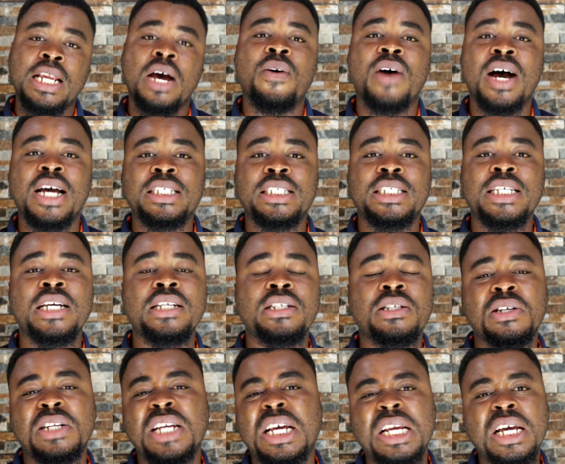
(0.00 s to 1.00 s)
Now, I
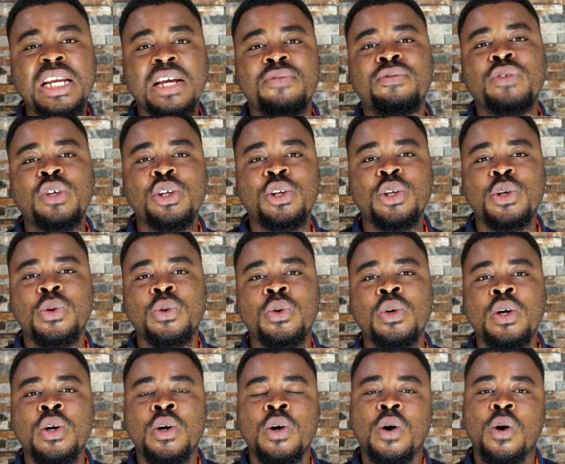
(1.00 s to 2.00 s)
chanced on another
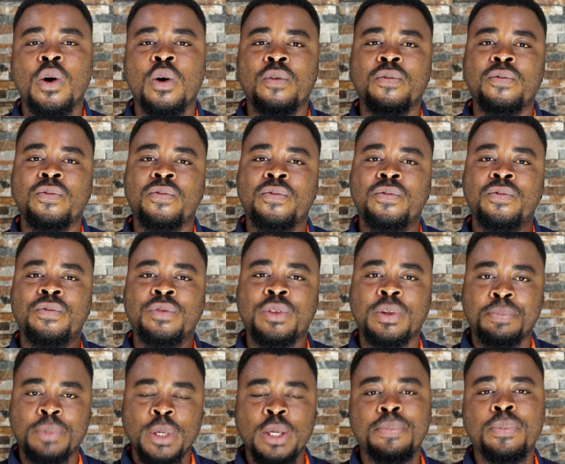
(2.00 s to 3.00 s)
video of
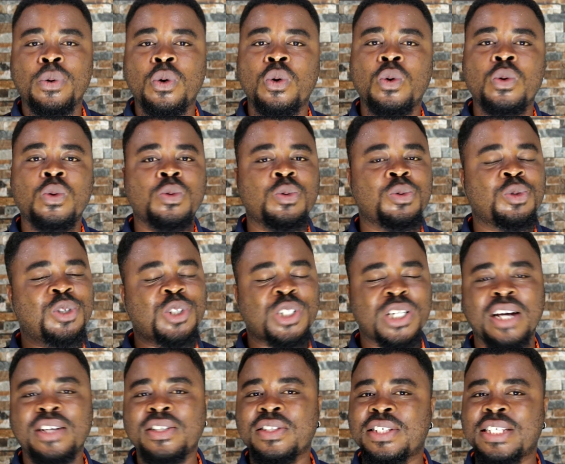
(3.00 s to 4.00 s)
the people
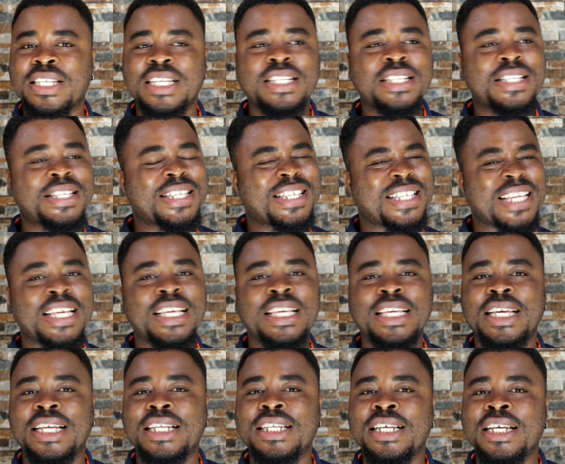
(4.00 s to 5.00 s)
chanting,
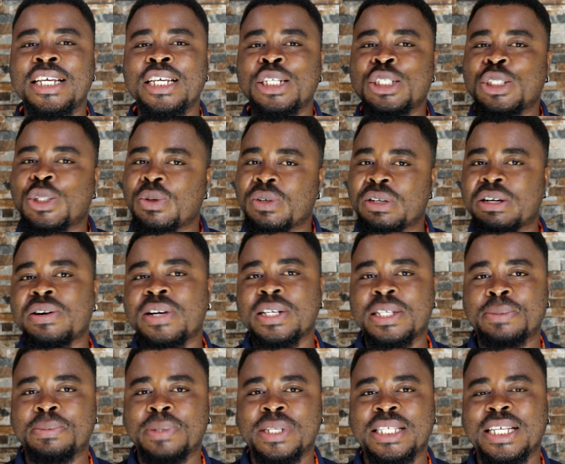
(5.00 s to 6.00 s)
singing during
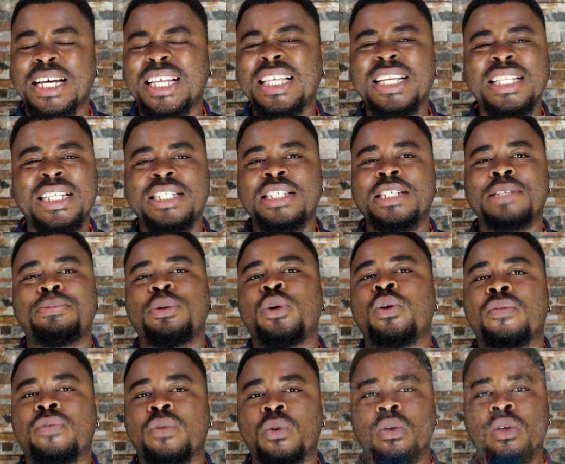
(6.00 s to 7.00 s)
Christmas. I think this is
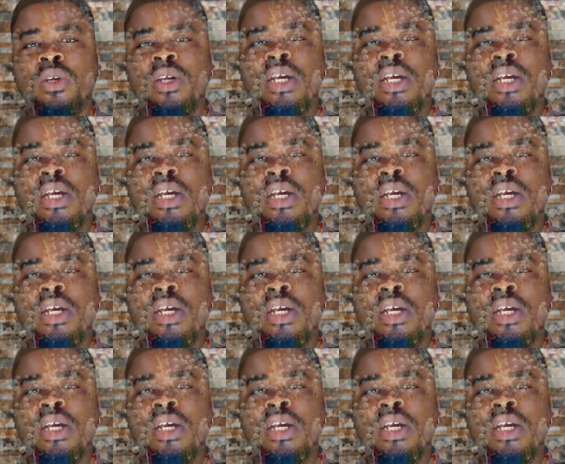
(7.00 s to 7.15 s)
beautiful.